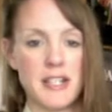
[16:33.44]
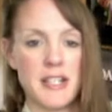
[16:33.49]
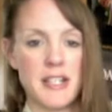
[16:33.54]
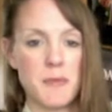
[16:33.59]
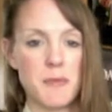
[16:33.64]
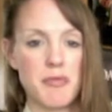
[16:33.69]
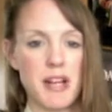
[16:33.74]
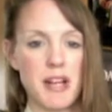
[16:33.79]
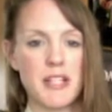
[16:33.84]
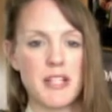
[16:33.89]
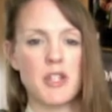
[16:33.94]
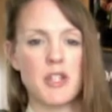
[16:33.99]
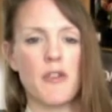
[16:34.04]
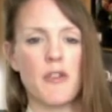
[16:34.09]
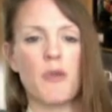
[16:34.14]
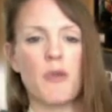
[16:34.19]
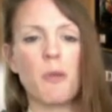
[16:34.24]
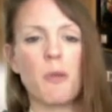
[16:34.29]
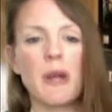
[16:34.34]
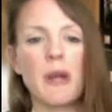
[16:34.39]
It's branded on
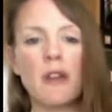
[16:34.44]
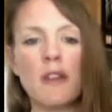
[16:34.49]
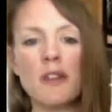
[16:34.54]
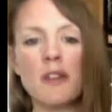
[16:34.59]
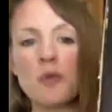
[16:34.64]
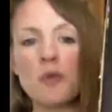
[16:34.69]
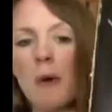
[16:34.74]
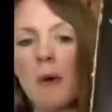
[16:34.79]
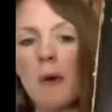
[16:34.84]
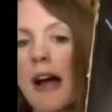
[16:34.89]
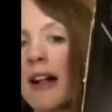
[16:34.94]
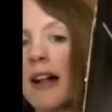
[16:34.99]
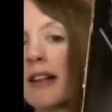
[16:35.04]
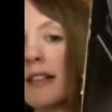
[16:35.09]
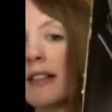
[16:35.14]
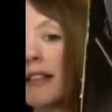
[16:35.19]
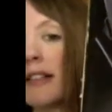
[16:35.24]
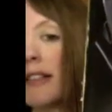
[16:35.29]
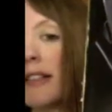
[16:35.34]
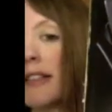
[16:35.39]
the wheel as well.
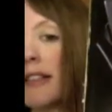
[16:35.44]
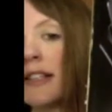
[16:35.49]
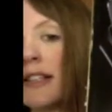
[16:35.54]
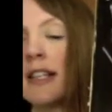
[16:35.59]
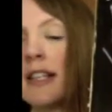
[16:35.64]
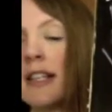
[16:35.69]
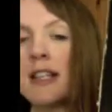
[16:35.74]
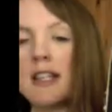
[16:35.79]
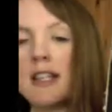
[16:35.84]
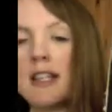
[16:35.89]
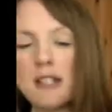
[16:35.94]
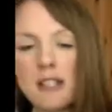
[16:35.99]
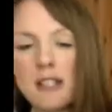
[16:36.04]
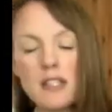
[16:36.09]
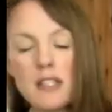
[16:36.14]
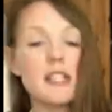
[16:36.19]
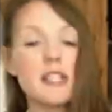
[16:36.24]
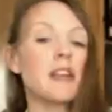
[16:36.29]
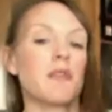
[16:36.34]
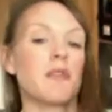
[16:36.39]

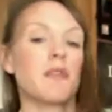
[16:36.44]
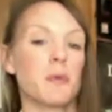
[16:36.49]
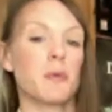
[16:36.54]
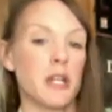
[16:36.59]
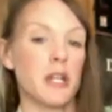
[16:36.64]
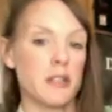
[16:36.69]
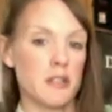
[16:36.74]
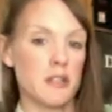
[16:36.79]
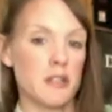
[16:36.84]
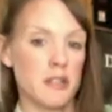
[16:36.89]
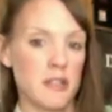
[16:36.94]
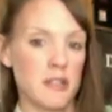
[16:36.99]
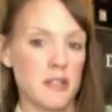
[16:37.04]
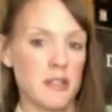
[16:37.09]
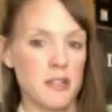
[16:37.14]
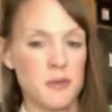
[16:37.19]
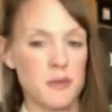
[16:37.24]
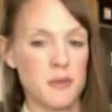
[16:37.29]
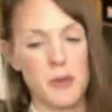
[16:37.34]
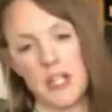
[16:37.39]
Steering wheel,
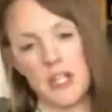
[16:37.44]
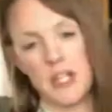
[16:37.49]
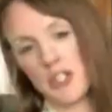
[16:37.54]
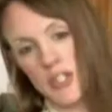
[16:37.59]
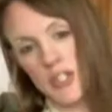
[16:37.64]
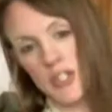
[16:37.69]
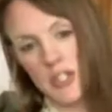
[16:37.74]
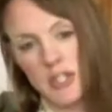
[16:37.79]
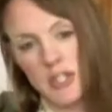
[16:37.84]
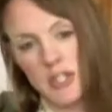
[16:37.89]
which